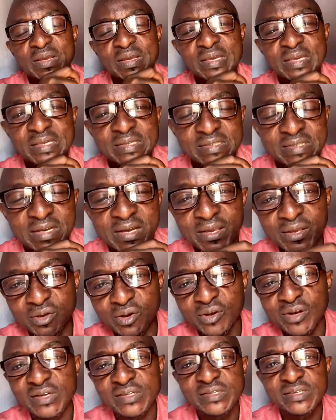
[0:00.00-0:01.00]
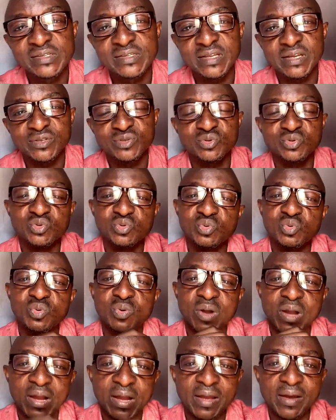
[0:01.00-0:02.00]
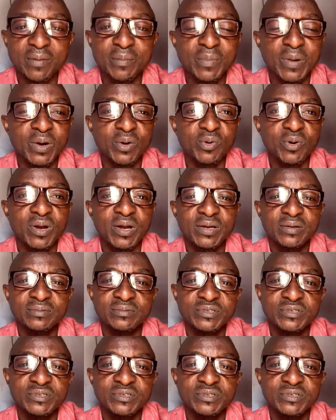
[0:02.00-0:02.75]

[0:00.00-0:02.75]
is a younger sister to Aya Marwa.